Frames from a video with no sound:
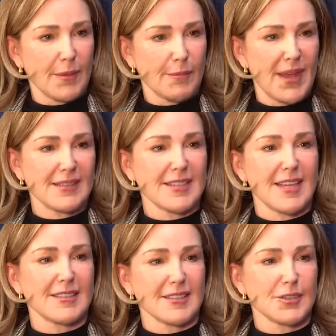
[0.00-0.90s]
based
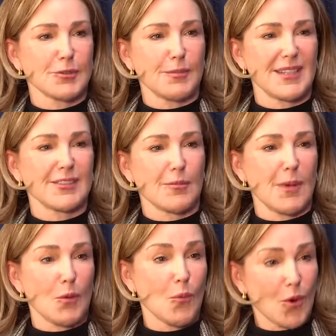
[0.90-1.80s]
that decision based on
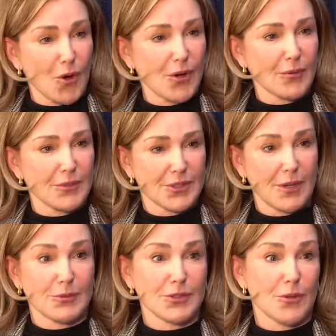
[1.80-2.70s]
my work, which
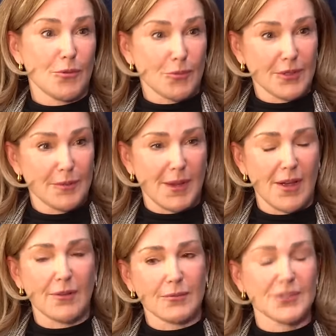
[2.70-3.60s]
I was so thrilled about.